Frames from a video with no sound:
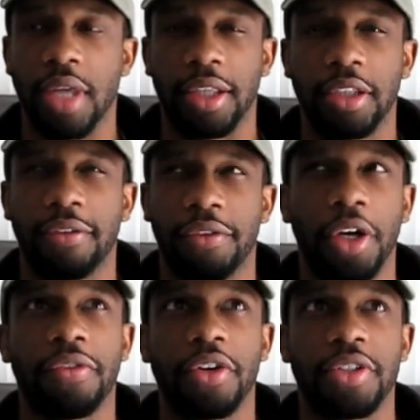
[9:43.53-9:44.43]
I think the
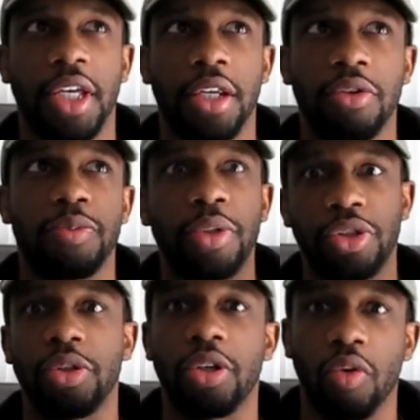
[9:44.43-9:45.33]
very first thing they do is
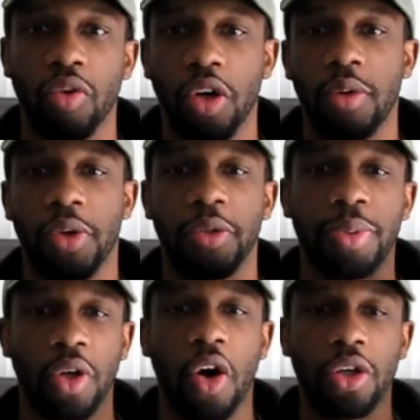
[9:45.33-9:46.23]
put you in a room where you
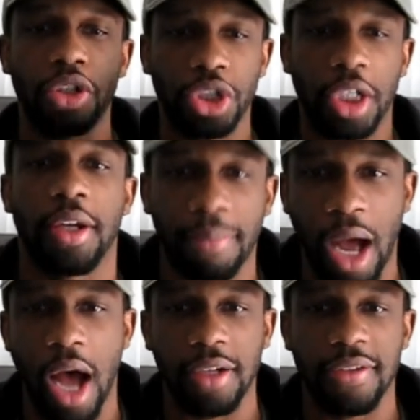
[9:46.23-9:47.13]
put all your shit in a
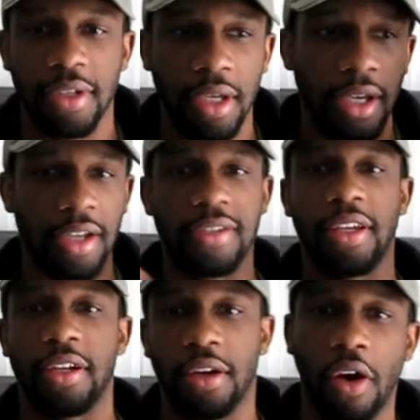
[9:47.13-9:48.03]
box and
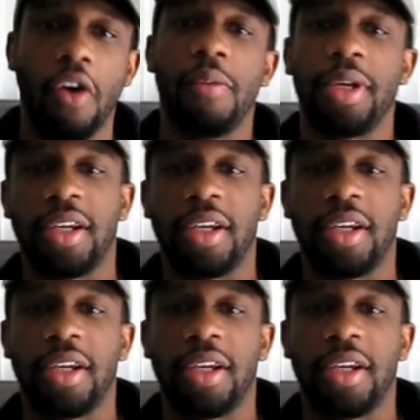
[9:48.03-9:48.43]
send it home,